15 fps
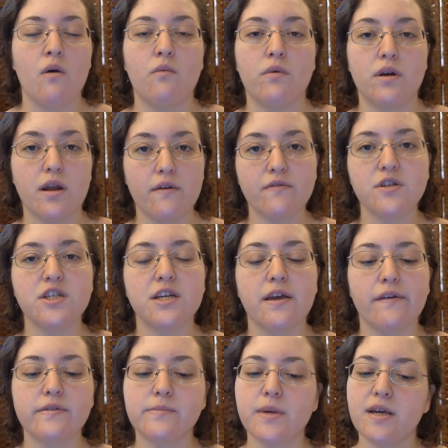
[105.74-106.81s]
Whenever she
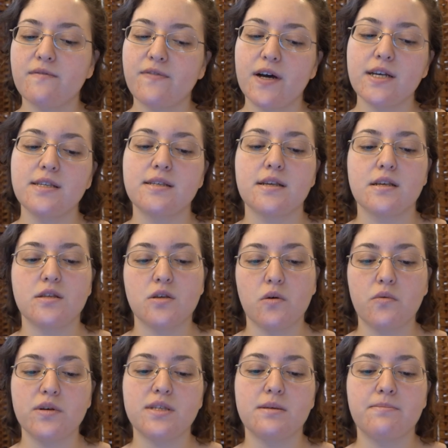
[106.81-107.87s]
gives me advice, it's
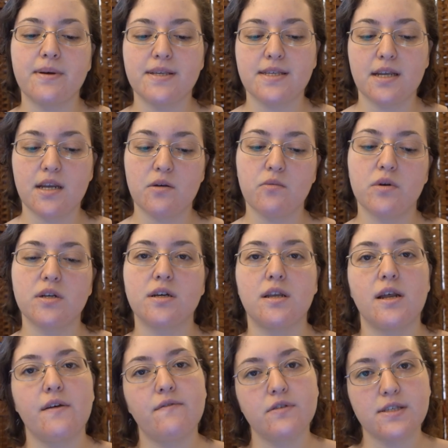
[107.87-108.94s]
always the best anyone could
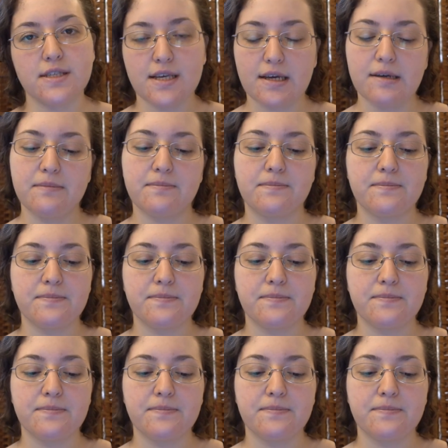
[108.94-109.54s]
ever say.